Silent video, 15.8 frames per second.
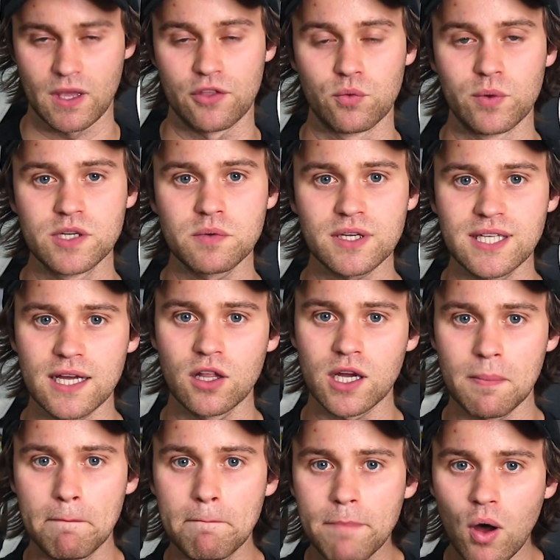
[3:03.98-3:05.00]
And the reason we're going to take a
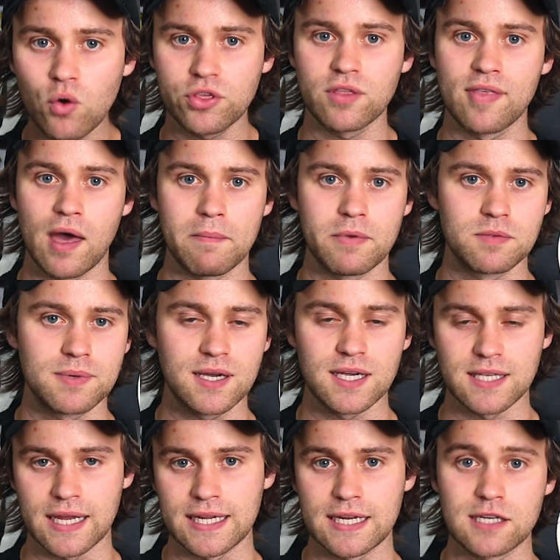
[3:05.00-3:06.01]
look at both of them is
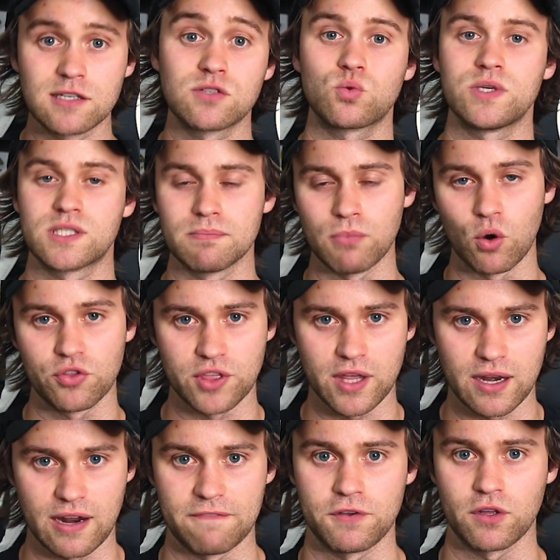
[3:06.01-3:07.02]
because I needed to squeeze them both
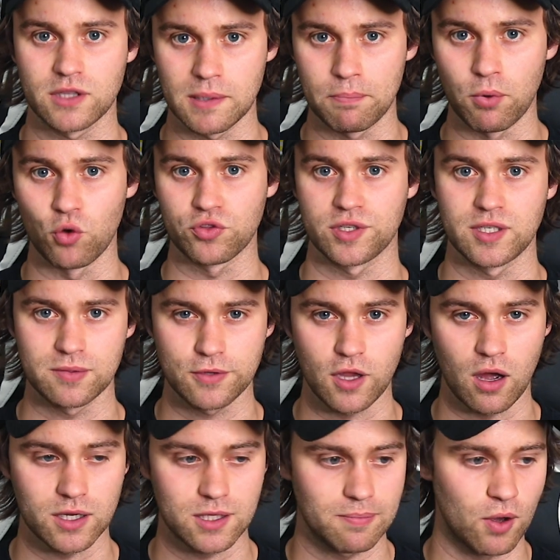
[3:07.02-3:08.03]
in. I feel like they both need to be
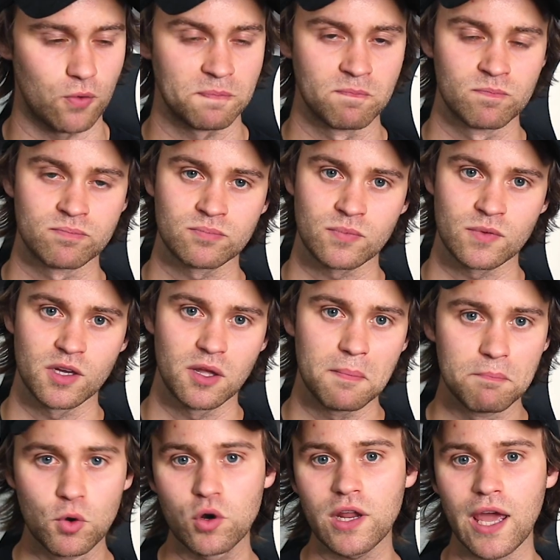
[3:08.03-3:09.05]
talked about.
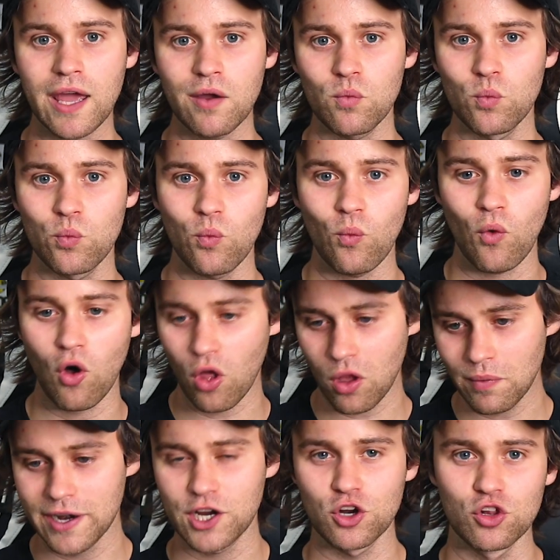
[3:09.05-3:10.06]
Mounier,
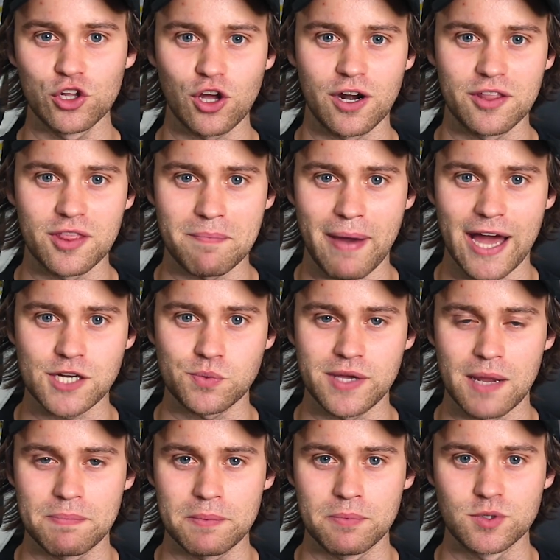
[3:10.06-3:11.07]
already early on in the match,
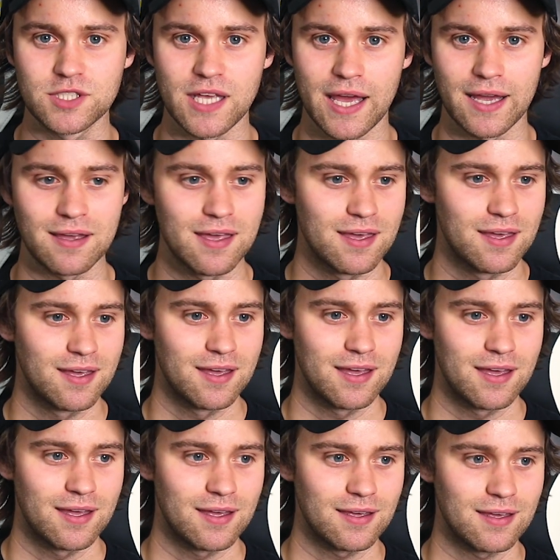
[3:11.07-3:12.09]
we had people saying
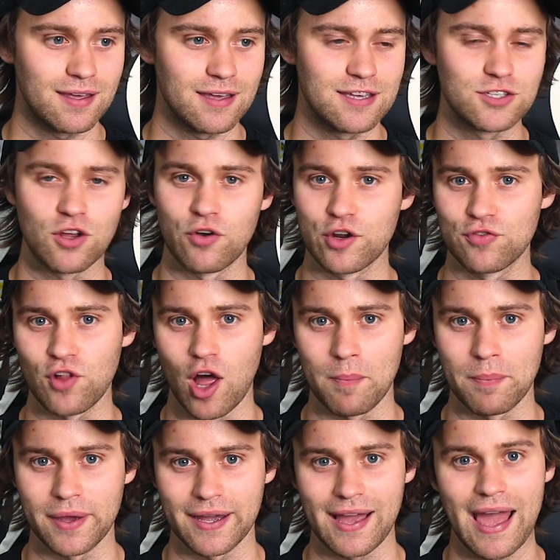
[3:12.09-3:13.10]
he's already
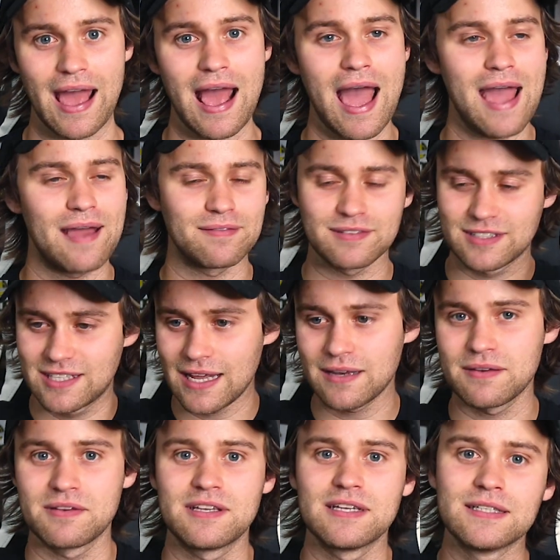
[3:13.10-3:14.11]
flopping.
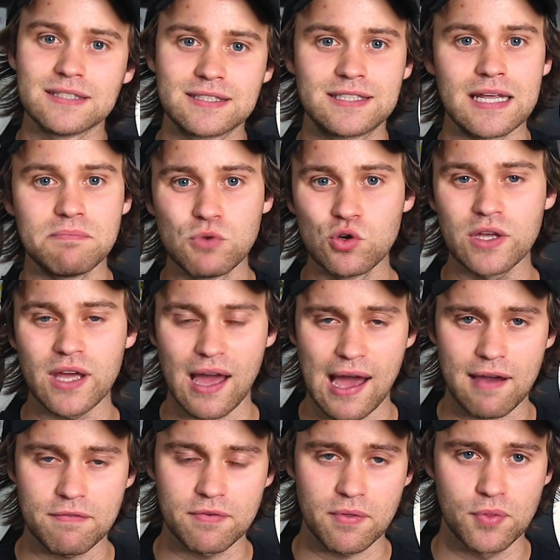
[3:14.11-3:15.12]
Did Mounier
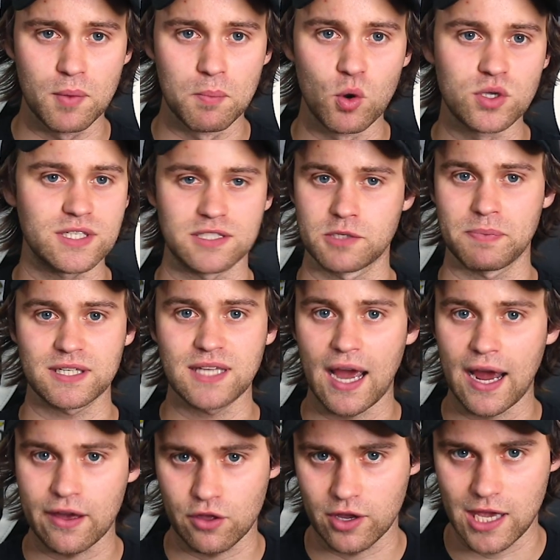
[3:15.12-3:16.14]
have the most
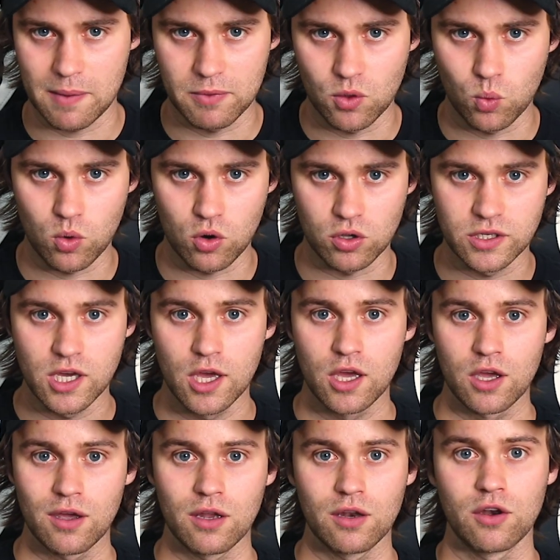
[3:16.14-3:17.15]
spectacular game in the world?
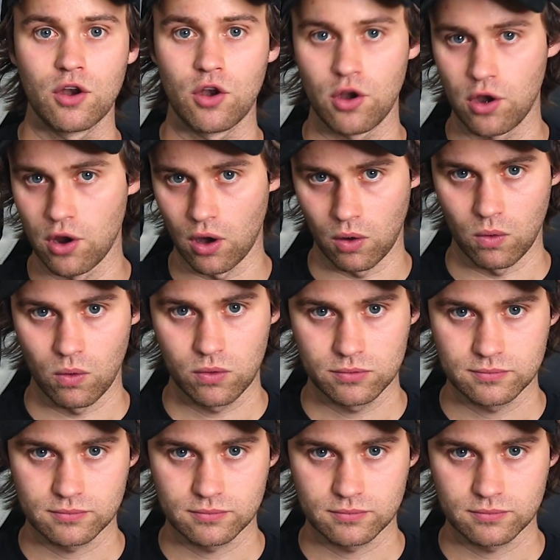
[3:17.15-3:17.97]
No.